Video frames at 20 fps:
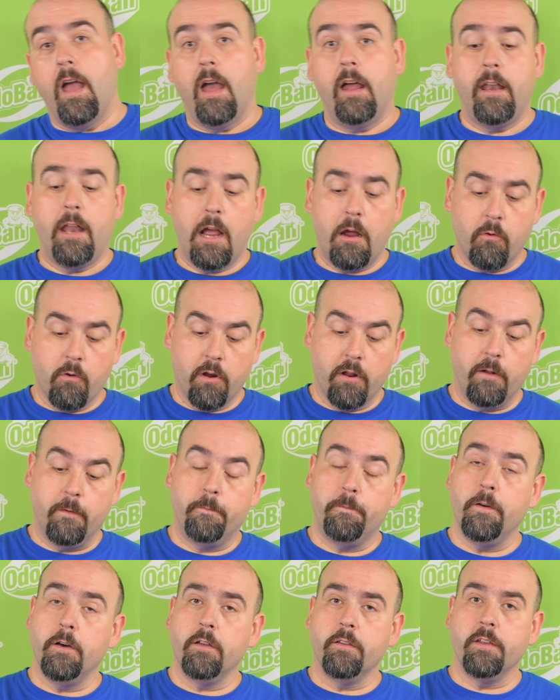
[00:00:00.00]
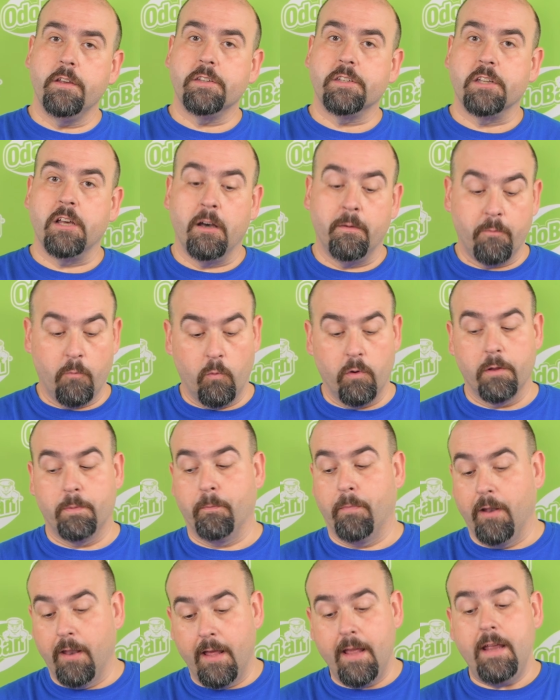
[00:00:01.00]
And now we're going to fill this up
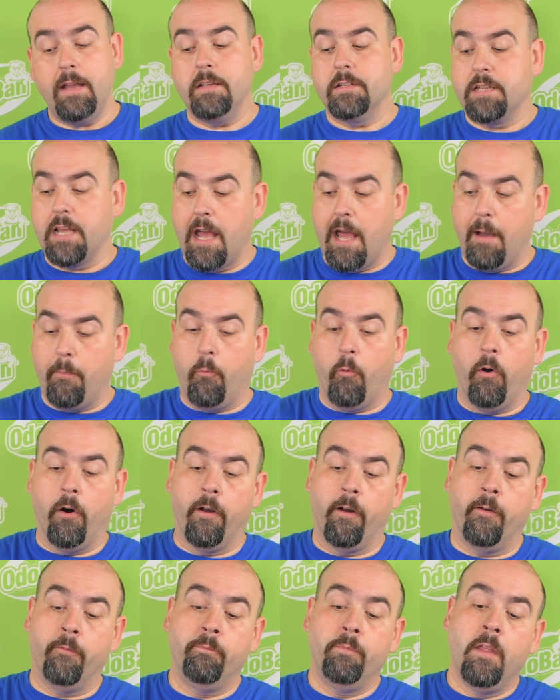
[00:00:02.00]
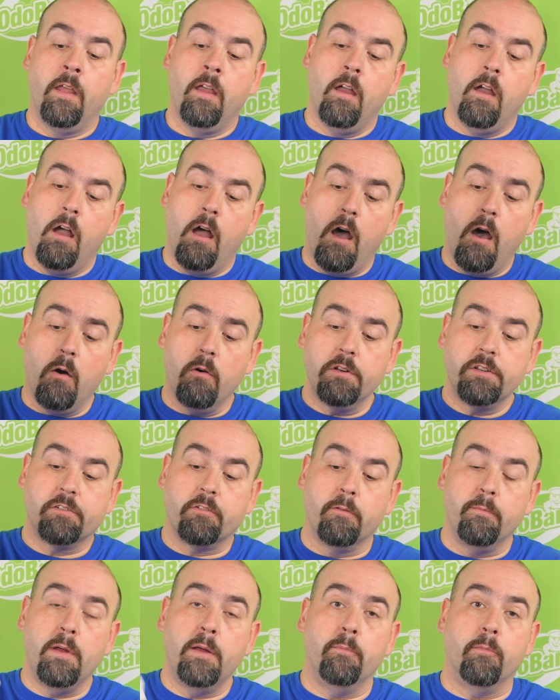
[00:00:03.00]
with plain tap water. Always
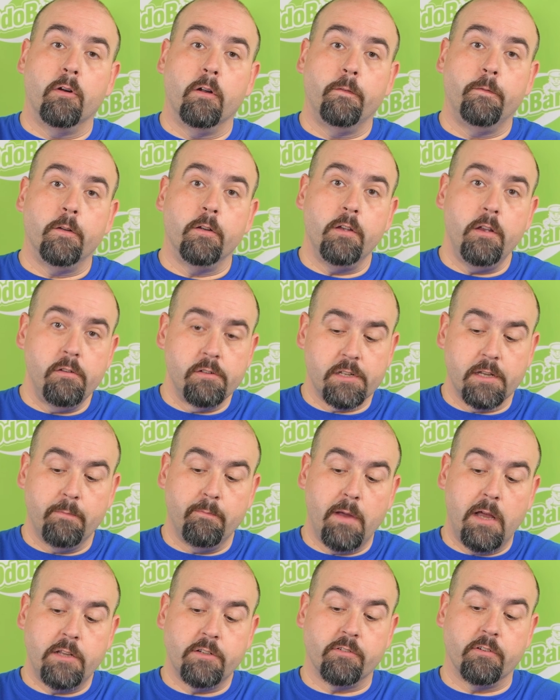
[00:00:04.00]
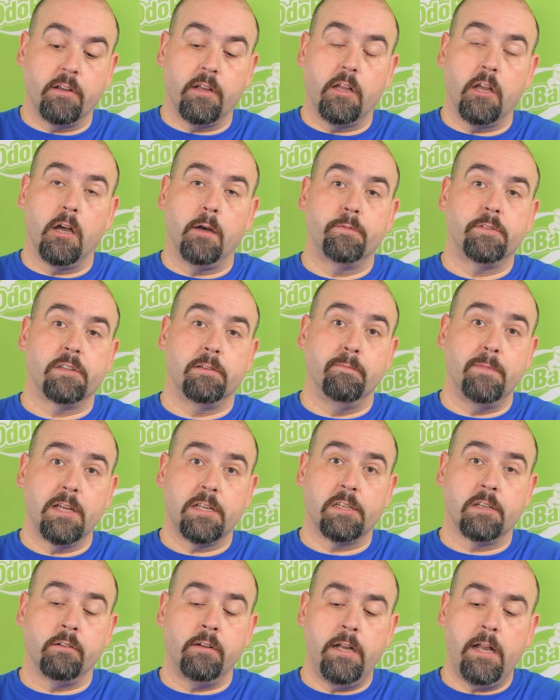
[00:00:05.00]
remember, if you're using measuring cups to
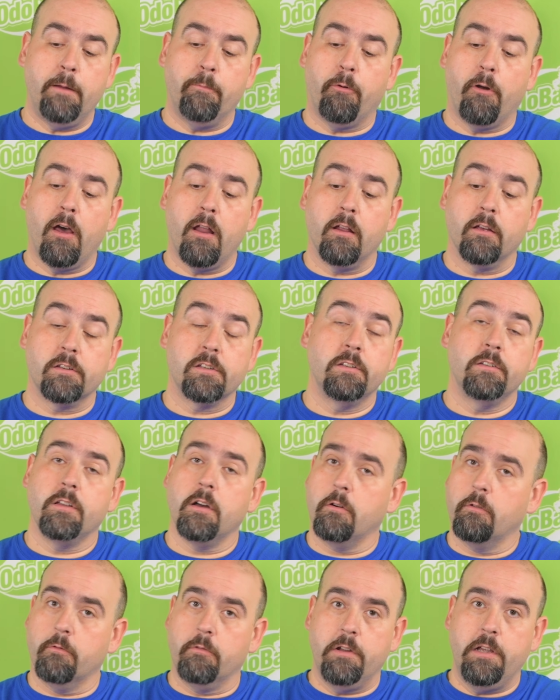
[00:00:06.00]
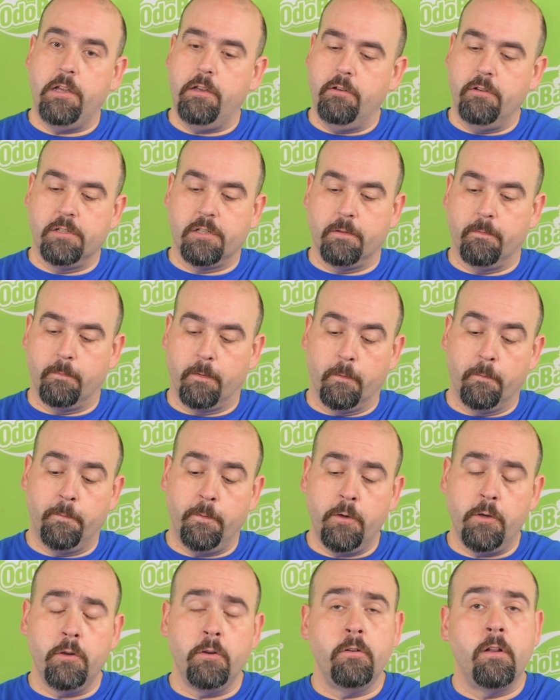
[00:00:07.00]
mix cleaning products, don't reuse them for
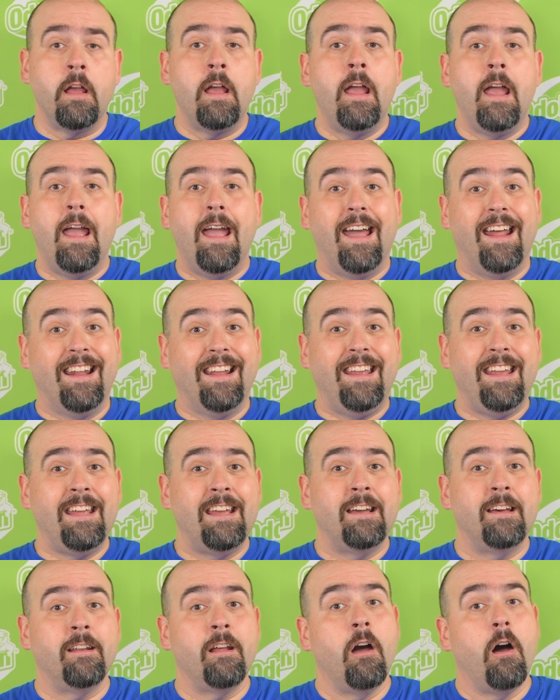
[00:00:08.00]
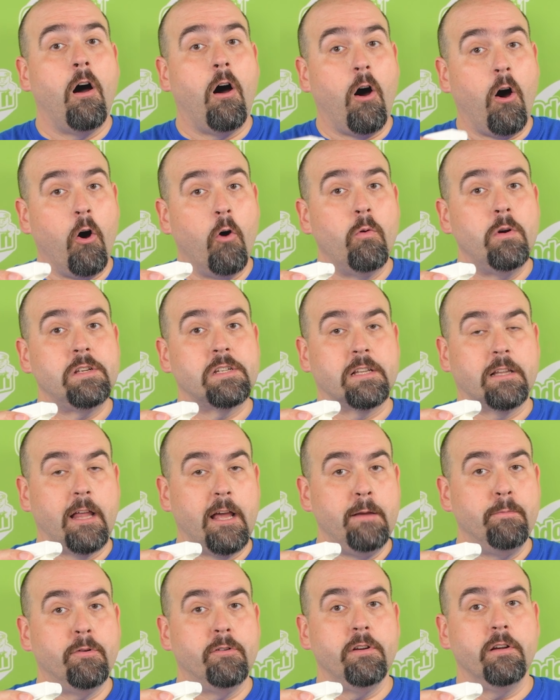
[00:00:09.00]
food. And again, always
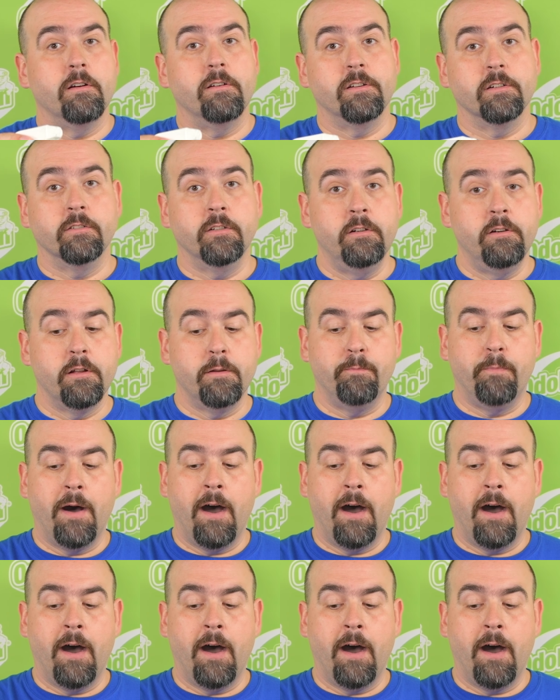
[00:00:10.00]
label your diluted